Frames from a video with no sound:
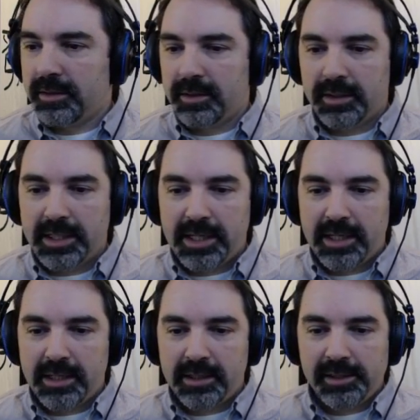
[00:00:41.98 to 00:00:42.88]

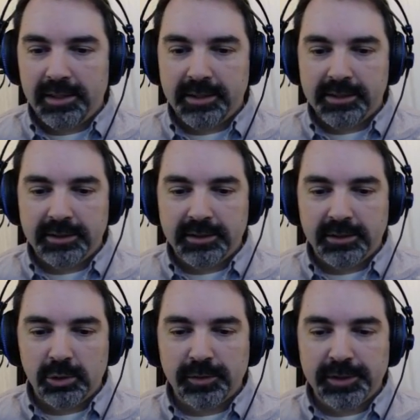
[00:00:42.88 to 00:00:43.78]

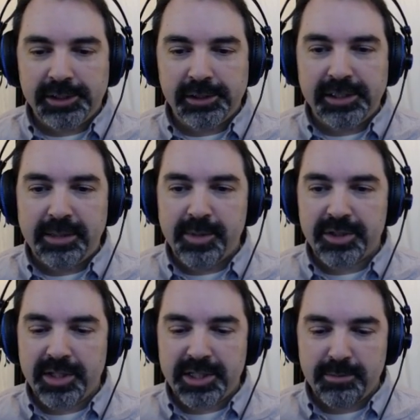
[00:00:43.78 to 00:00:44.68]
over here in the
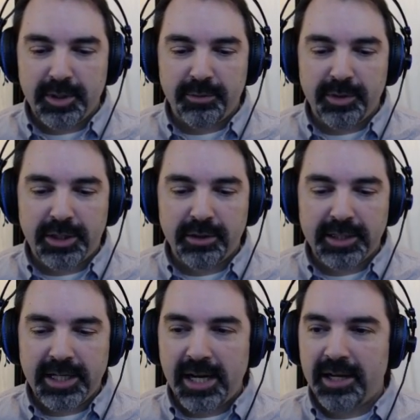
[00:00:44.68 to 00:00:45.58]
administration building, we
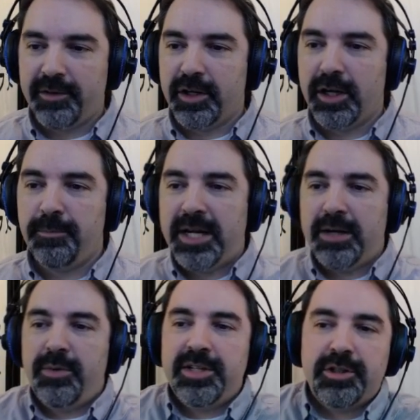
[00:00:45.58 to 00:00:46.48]
currently have an
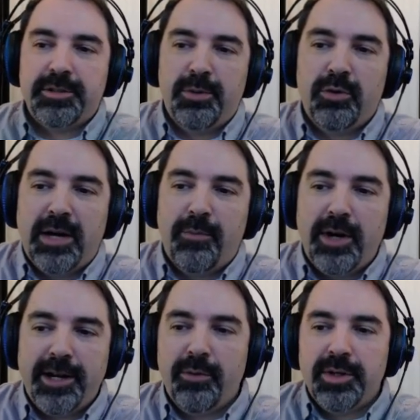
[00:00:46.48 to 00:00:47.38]
unpaid research program
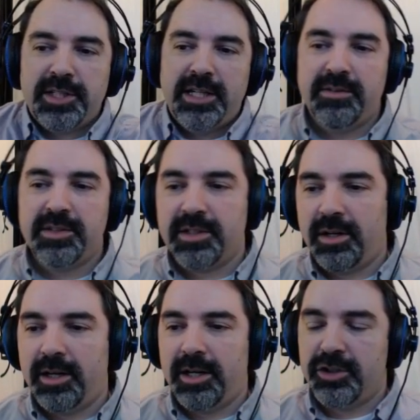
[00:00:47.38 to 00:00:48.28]
running, which gives
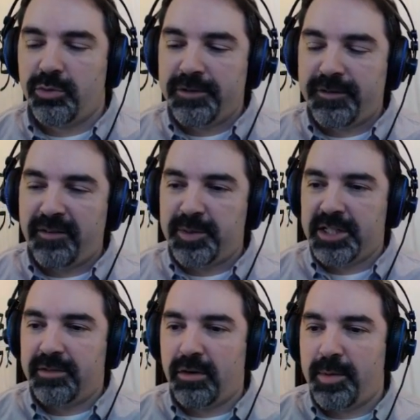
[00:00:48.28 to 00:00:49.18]

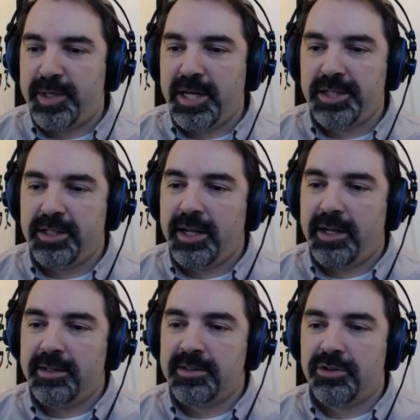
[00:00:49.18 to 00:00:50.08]
25% of our reputation
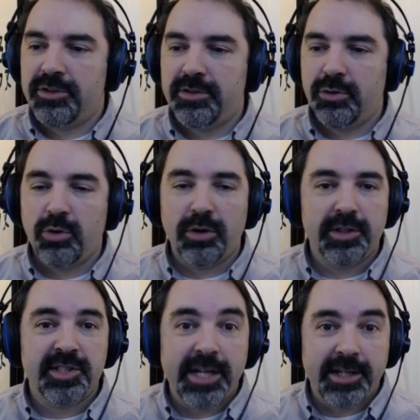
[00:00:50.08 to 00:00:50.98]
gains towards
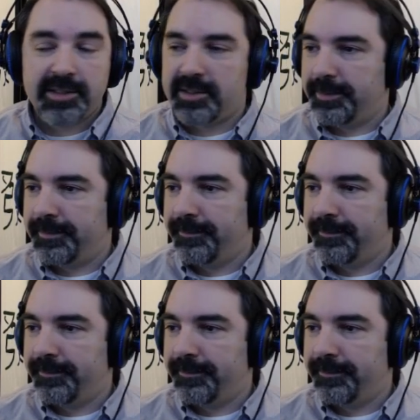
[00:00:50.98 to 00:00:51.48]
science.